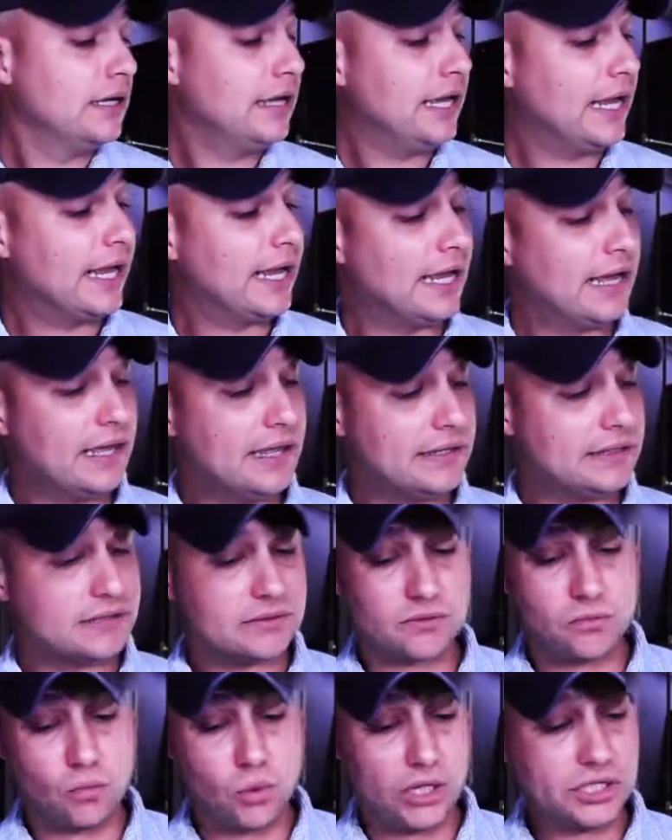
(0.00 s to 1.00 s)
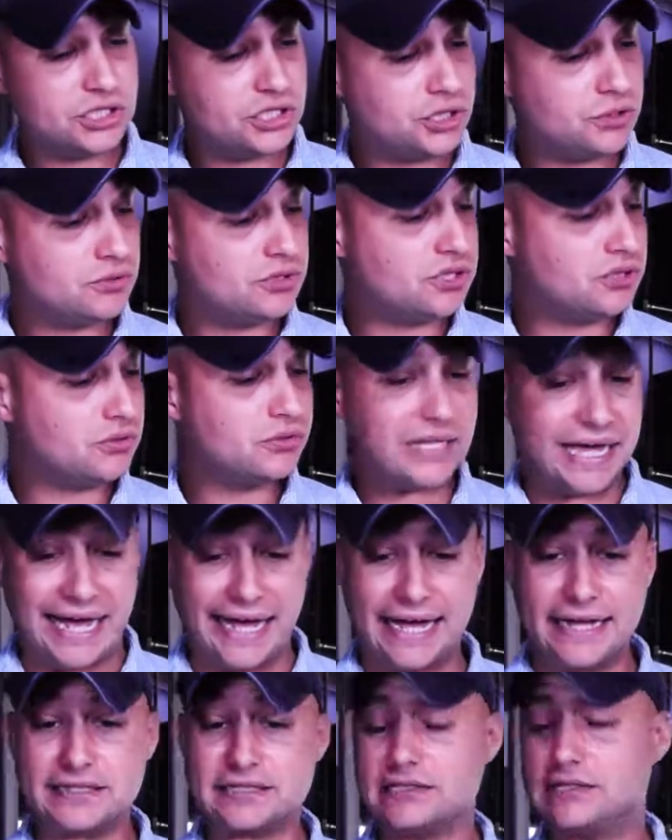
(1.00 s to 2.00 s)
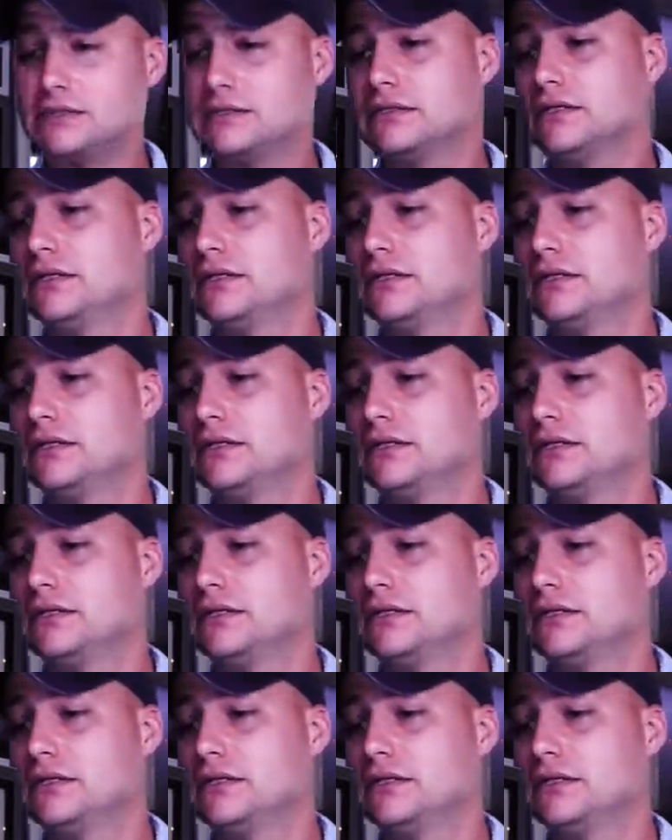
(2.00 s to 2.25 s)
And once you do that,